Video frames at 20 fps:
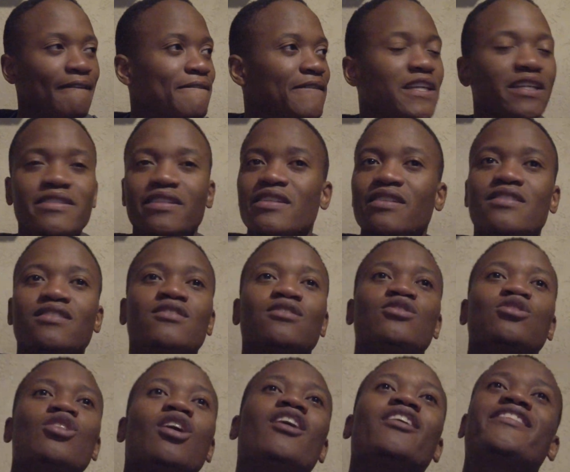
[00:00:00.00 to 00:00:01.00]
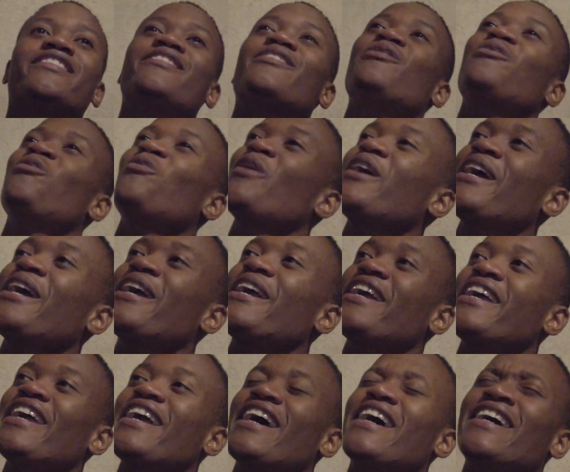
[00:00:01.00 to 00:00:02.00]
This is not the
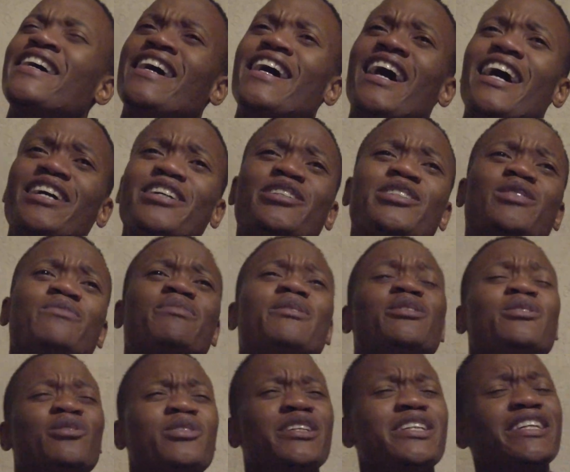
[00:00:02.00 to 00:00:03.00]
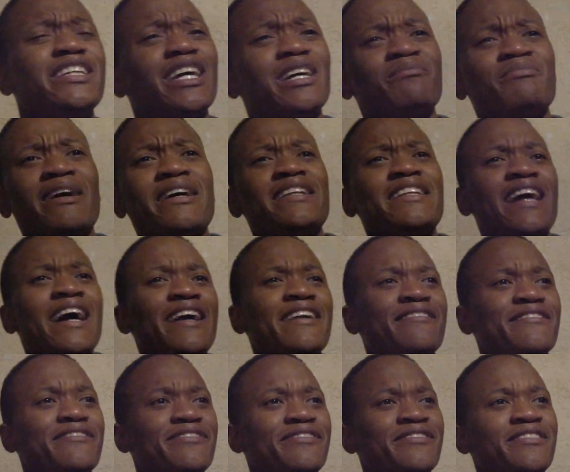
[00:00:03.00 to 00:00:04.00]
way I should be looking at my
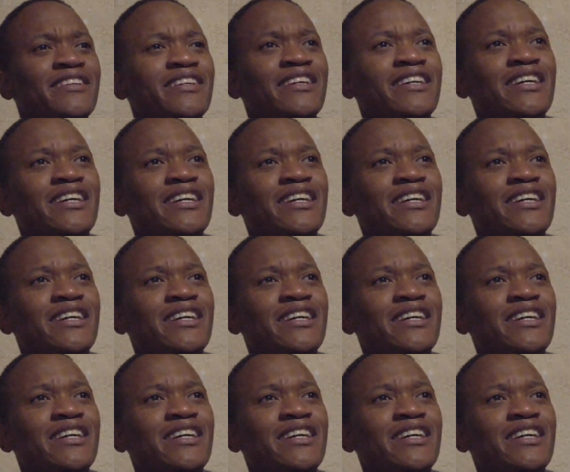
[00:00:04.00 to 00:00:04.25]
life.